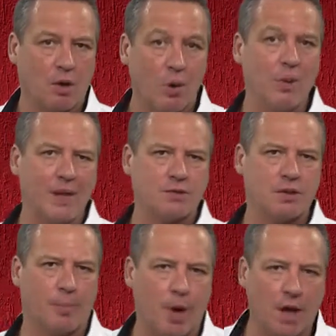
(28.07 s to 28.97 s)
We went
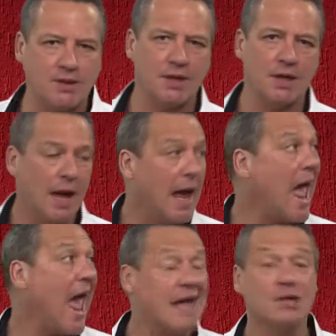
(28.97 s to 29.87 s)
to a party,
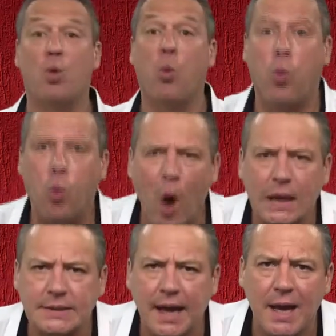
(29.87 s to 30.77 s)
and
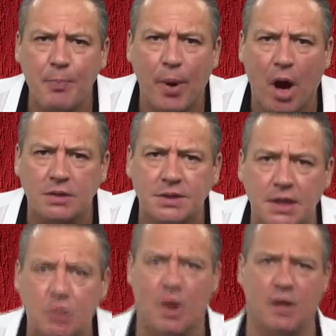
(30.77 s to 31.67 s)
what a party
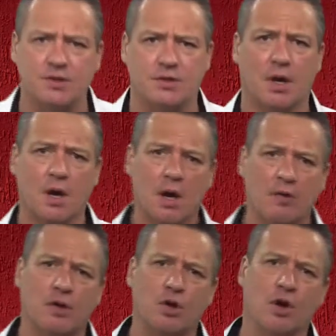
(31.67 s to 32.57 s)
it was.
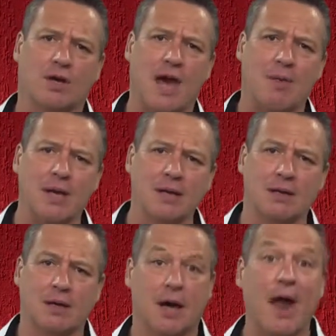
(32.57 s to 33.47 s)
The New Year came
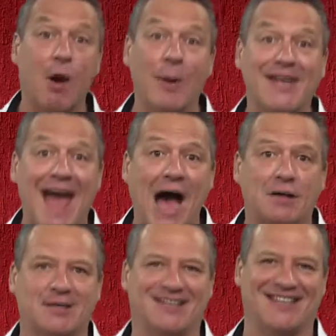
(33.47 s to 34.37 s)
in, and I went
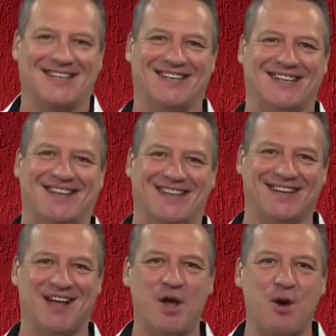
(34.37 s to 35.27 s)
out.
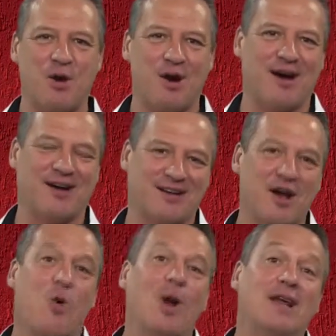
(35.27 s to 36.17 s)

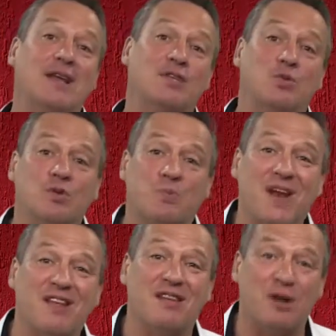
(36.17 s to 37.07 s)
Well, at least it was
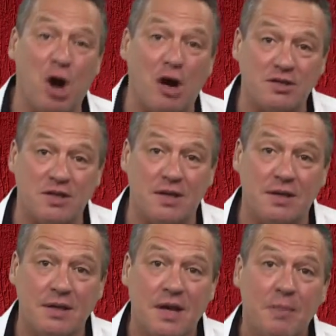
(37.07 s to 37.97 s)
better than last year,
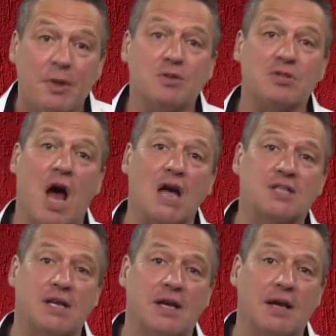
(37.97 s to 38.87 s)
because
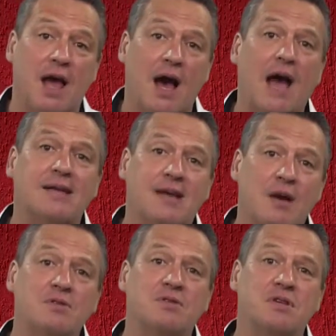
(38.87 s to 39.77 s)
last year I
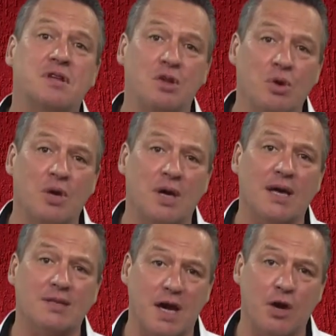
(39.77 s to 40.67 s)
toasted the New Year
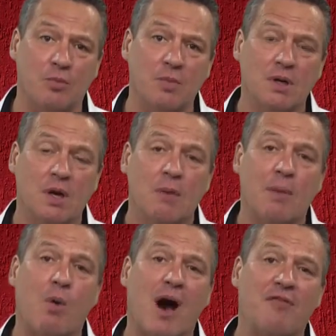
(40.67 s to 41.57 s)
at home.
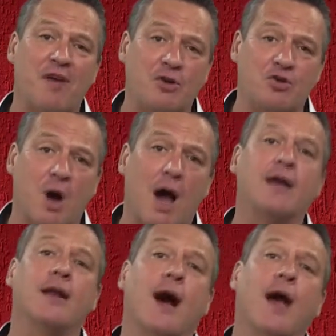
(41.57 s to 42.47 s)
My wife had dry
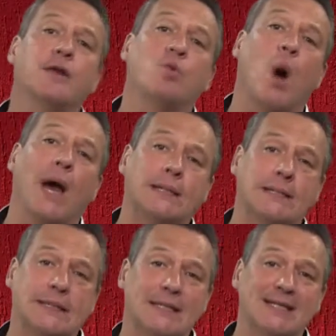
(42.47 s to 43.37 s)
and I had
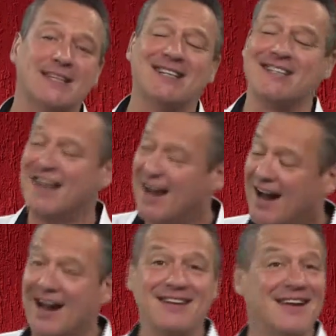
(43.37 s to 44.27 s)
white.
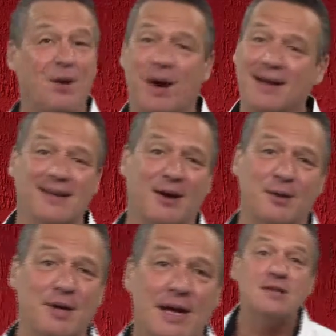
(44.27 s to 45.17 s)
I know.